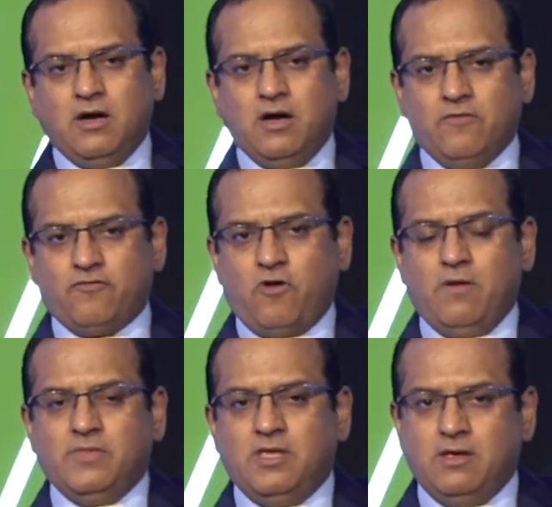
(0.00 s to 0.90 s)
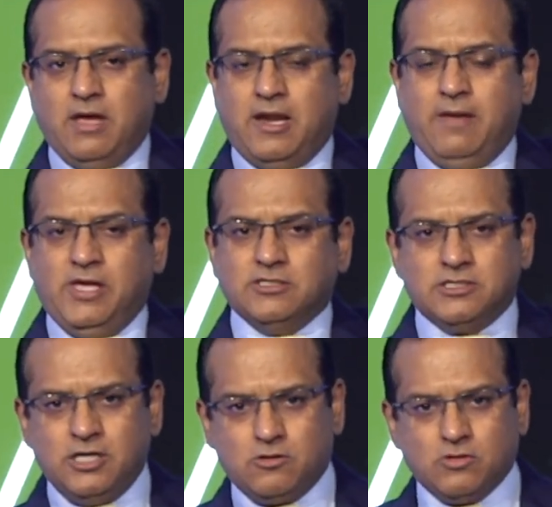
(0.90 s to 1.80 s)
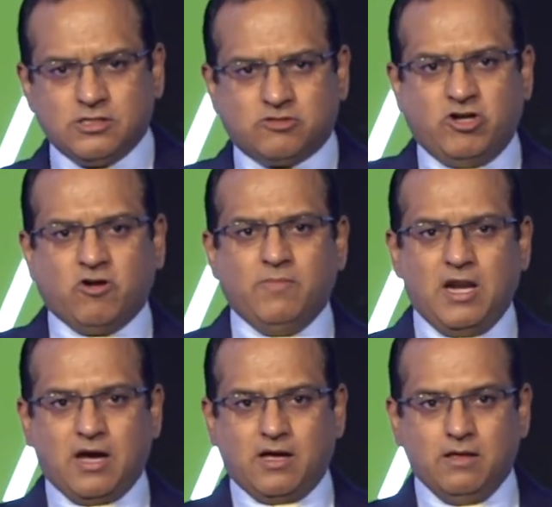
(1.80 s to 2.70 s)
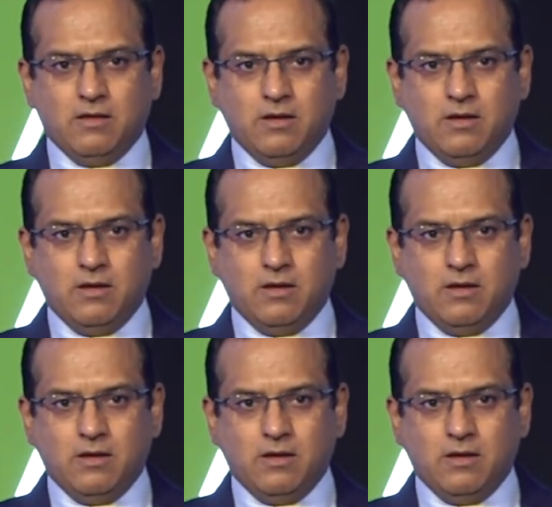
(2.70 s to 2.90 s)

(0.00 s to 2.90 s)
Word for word: uh, from the Arabian Sea to the Strait of Malacca.